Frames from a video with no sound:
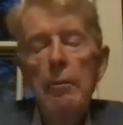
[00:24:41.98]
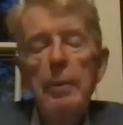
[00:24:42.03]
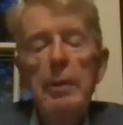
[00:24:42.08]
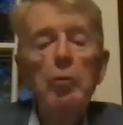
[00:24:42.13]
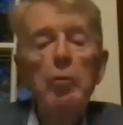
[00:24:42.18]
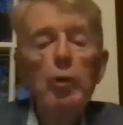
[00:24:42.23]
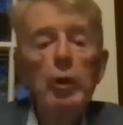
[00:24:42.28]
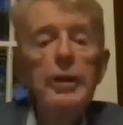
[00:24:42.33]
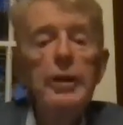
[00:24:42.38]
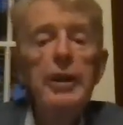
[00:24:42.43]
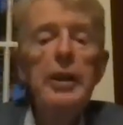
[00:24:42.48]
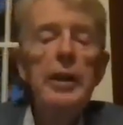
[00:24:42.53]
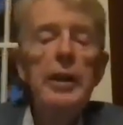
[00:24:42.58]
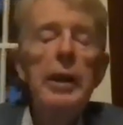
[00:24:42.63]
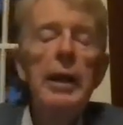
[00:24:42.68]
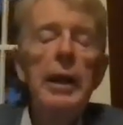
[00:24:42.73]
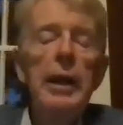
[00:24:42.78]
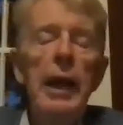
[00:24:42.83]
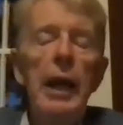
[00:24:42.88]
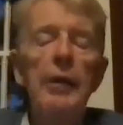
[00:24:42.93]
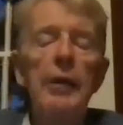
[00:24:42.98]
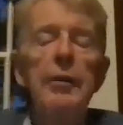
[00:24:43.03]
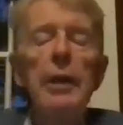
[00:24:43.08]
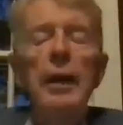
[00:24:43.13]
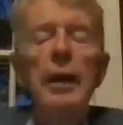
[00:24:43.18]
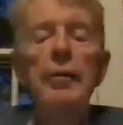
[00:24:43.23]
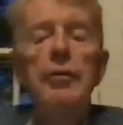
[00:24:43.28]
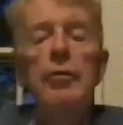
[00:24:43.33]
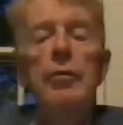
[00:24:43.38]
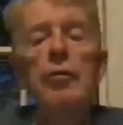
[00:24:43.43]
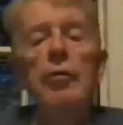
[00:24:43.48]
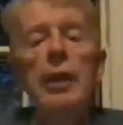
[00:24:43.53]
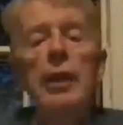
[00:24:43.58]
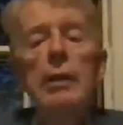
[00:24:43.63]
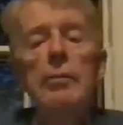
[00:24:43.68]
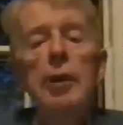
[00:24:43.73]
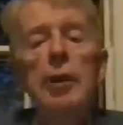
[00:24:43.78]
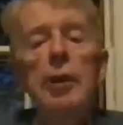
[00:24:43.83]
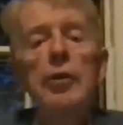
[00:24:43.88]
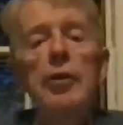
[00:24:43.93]
people really need it. And so to
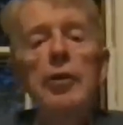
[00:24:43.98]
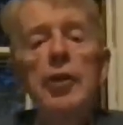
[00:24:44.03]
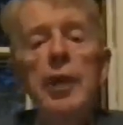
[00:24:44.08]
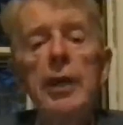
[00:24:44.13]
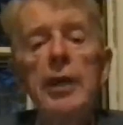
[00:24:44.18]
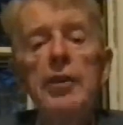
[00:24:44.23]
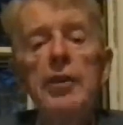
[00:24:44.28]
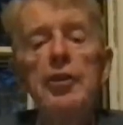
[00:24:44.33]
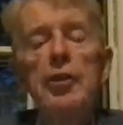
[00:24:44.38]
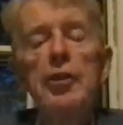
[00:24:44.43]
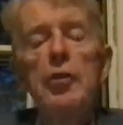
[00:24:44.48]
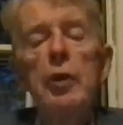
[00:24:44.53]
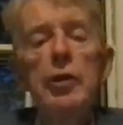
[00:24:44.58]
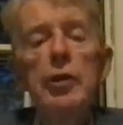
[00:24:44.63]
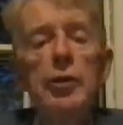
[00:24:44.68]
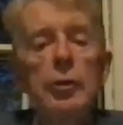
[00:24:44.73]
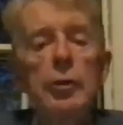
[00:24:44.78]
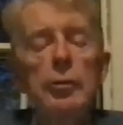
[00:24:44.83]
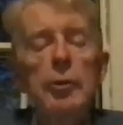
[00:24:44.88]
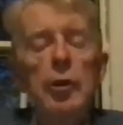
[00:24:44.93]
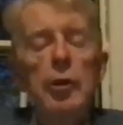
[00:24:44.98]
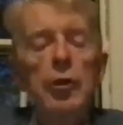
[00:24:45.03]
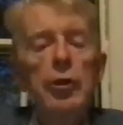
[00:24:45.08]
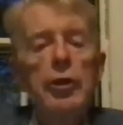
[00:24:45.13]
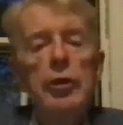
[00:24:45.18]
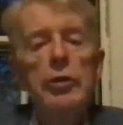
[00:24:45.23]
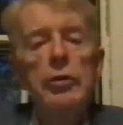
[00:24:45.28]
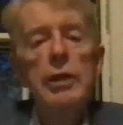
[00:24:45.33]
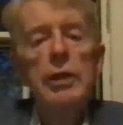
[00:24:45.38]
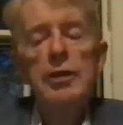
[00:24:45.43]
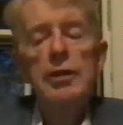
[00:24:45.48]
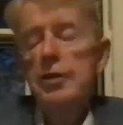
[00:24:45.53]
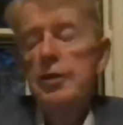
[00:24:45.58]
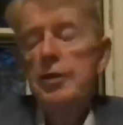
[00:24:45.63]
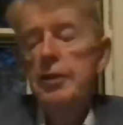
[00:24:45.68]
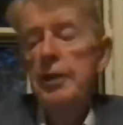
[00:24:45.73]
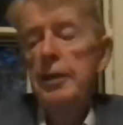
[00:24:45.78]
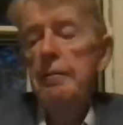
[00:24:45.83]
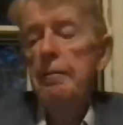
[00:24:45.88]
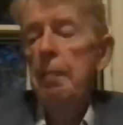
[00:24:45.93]
think about the Chinese situation compared to the US
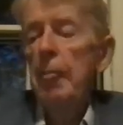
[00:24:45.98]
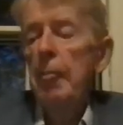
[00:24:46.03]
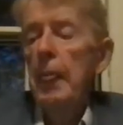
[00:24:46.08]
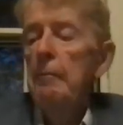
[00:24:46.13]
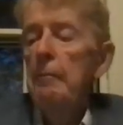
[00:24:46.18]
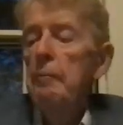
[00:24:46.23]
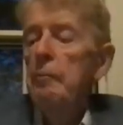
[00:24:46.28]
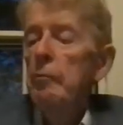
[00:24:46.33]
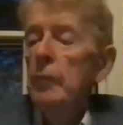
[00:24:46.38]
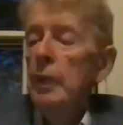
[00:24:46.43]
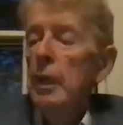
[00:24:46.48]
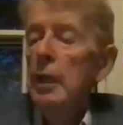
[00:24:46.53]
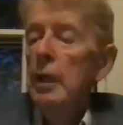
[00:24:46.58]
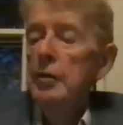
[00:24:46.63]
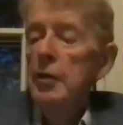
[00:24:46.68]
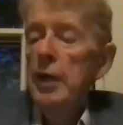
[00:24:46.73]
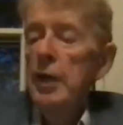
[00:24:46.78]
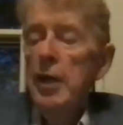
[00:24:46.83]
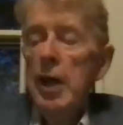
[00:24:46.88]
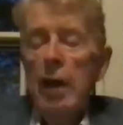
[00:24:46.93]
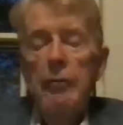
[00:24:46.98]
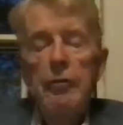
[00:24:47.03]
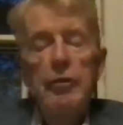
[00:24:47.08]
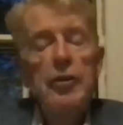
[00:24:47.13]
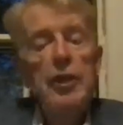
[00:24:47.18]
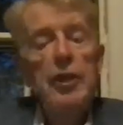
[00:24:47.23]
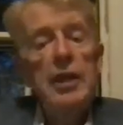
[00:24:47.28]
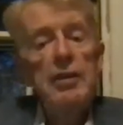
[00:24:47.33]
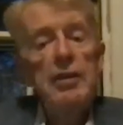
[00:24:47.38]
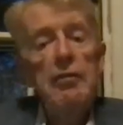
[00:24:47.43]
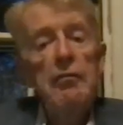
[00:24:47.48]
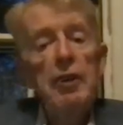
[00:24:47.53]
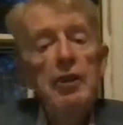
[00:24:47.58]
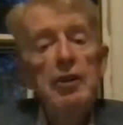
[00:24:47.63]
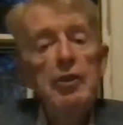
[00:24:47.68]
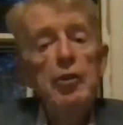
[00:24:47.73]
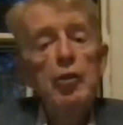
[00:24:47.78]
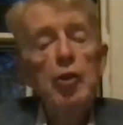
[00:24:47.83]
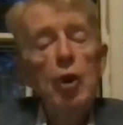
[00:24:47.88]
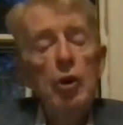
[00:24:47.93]
is that China obviously has a
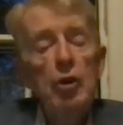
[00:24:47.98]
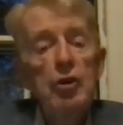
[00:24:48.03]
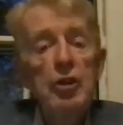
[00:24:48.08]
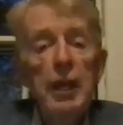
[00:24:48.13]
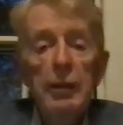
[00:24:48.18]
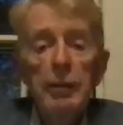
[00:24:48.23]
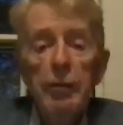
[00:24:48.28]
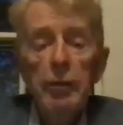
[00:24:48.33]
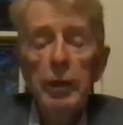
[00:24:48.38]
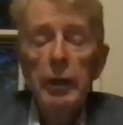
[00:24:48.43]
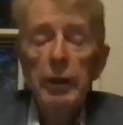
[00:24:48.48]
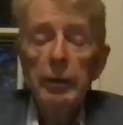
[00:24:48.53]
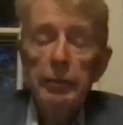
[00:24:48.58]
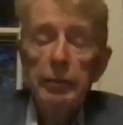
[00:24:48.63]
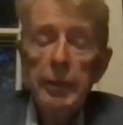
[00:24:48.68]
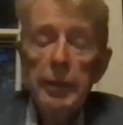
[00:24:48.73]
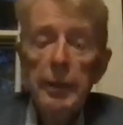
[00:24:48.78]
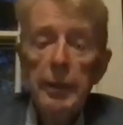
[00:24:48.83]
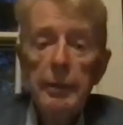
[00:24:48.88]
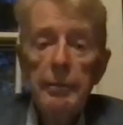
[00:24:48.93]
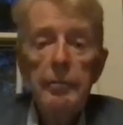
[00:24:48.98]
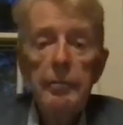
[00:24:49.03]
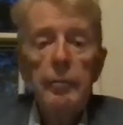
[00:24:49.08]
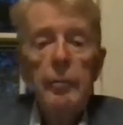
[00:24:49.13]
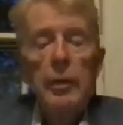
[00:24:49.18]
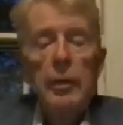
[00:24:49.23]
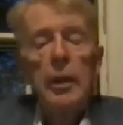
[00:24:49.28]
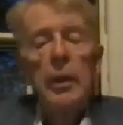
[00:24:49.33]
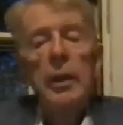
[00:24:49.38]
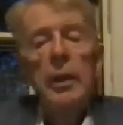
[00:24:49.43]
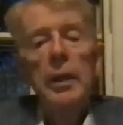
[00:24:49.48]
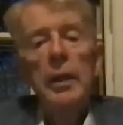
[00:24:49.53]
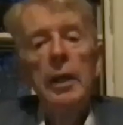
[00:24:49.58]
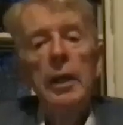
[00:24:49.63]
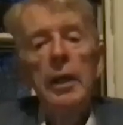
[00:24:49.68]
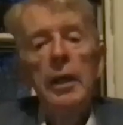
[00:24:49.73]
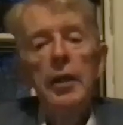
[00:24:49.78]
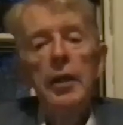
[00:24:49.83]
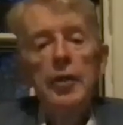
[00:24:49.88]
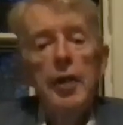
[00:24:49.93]
very strong central government.
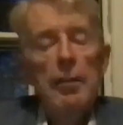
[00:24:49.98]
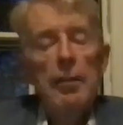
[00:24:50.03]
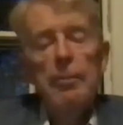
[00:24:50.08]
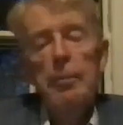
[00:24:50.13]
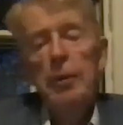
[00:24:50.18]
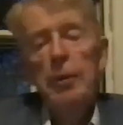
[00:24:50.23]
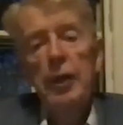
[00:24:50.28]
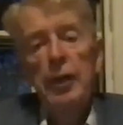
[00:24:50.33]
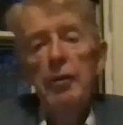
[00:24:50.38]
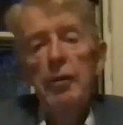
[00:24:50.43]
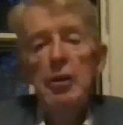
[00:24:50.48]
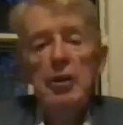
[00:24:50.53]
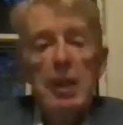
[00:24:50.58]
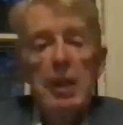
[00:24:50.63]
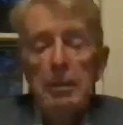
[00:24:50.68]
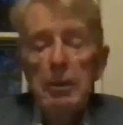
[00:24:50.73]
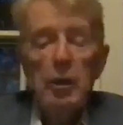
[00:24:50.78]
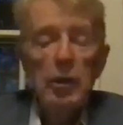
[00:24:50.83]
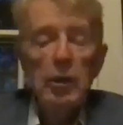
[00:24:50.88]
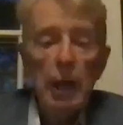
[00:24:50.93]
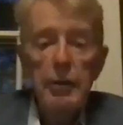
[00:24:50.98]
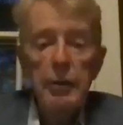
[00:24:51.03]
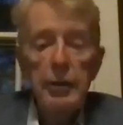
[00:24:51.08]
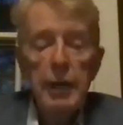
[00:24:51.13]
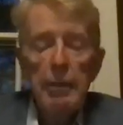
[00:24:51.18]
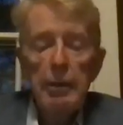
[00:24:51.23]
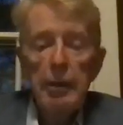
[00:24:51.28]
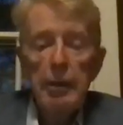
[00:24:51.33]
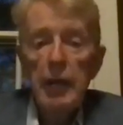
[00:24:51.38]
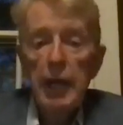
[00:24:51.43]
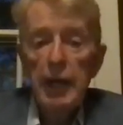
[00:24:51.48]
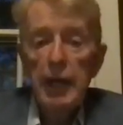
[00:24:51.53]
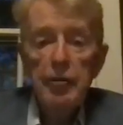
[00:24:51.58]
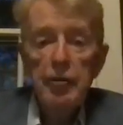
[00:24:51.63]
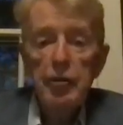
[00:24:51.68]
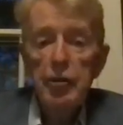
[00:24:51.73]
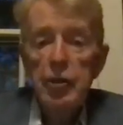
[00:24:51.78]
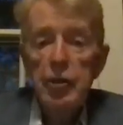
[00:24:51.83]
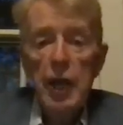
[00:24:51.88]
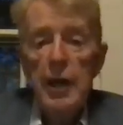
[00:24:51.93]
It's not particularly democratic
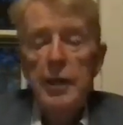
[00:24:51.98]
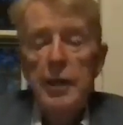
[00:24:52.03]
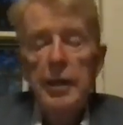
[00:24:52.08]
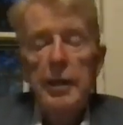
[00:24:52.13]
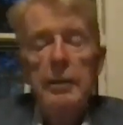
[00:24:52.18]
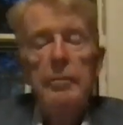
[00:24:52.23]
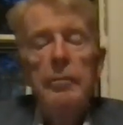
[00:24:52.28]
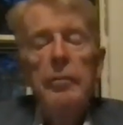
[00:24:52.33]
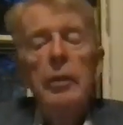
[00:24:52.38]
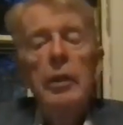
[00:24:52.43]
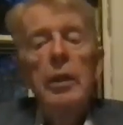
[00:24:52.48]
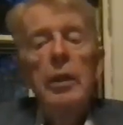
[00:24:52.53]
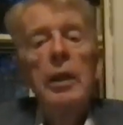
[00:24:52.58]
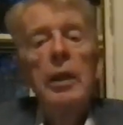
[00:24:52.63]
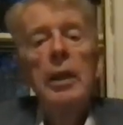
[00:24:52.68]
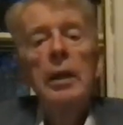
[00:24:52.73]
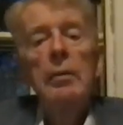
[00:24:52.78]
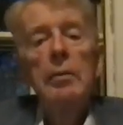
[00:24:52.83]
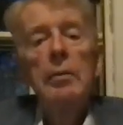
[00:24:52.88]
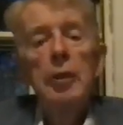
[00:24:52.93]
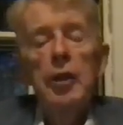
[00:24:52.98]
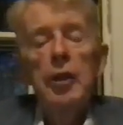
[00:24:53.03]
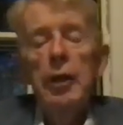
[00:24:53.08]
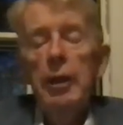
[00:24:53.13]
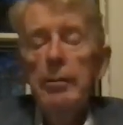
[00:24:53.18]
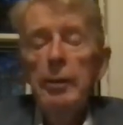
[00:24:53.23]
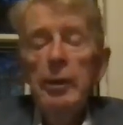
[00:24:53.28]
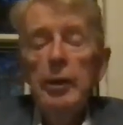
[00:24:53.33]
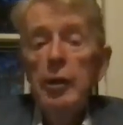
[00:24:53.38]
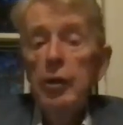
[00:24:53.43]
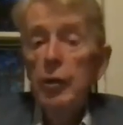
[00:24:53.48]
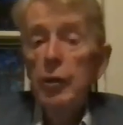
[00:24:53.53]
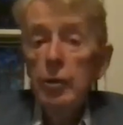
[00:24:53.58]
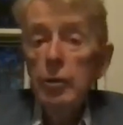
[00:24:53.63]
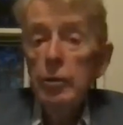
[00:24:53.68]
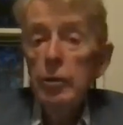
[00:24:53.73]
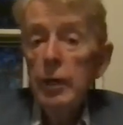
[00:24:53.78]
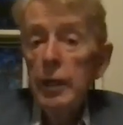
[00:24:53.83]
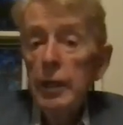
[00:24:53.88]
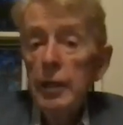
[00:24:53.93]
society, but the government can
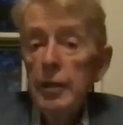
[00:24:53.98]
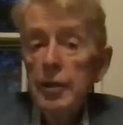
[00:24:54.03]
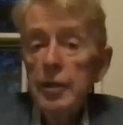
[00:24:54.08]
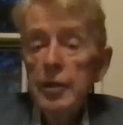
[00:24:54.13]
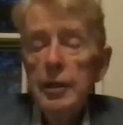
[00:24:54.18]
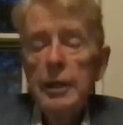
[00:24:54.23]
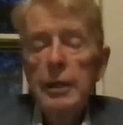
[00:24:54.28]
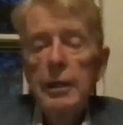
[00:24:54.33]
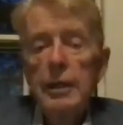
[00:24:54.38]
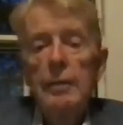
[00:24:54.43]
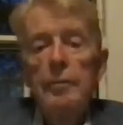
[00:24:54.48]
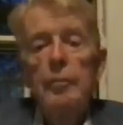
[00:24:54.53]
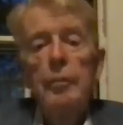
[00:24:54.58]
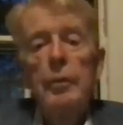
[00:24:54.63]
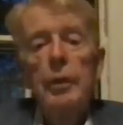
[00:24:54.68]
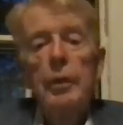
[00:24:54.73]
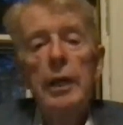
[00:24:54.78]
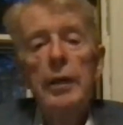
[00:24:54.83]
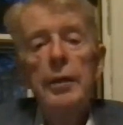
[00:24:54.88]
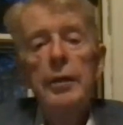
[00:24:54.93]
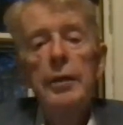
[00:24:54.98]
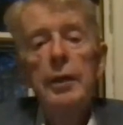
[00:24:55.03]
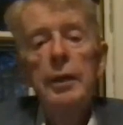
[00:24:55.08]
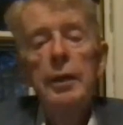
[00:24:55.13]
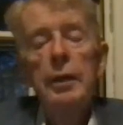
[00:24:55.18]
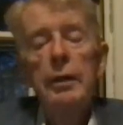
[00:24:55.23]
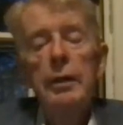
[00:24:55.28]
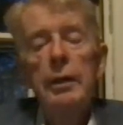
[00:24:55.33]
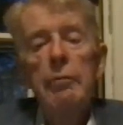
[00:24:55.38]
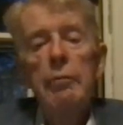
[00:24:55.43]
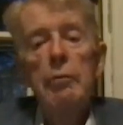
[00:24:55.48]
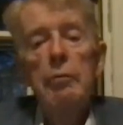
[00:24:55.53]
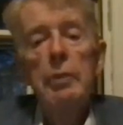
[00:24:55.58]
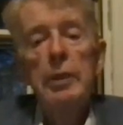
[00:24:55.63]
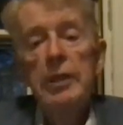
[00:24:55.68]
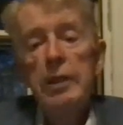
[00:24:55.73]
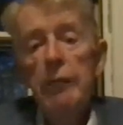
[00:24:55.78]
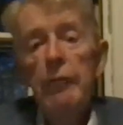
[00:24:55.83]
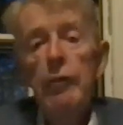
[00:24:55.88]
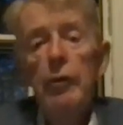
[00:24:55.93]
do things that would
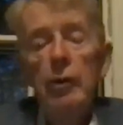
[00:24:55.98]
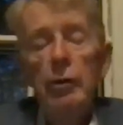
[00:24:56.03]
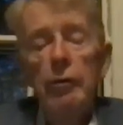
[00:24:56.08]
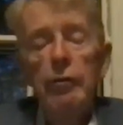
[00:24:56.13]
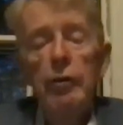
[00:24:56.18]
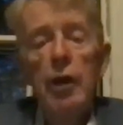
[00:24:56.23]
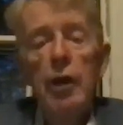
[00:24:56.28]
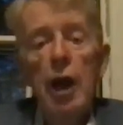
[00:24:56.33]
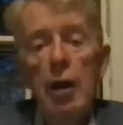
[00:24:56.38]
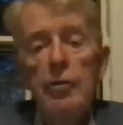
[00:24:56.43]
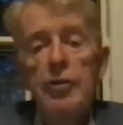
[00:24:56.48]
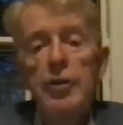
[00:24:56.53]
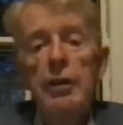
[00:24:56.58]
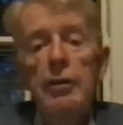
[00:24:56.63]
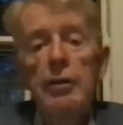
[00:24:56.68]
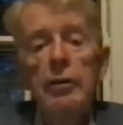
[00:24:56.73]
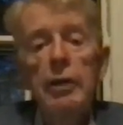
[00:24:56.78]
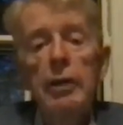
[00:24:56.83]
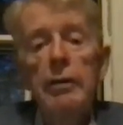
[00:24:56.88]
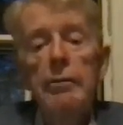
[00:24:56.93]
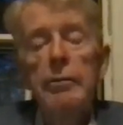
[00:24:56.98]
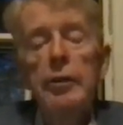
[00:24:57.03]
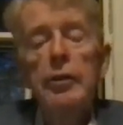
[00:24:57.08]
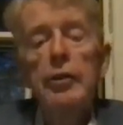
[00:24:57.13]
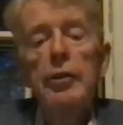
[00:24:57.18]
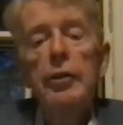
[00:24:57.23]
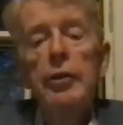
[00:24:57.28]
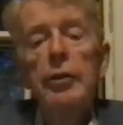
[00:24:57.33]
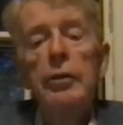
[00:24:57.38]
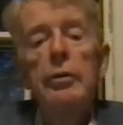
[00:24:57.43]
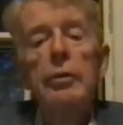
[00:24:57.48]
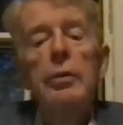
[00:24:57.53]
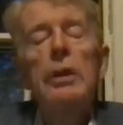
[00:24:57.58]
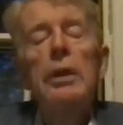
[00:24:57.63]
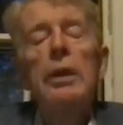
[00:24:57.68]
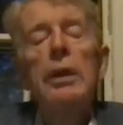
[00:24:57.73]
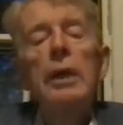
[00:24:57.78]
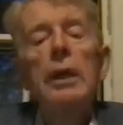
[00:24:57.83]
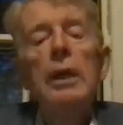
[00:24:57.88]
be difficult for our central government to do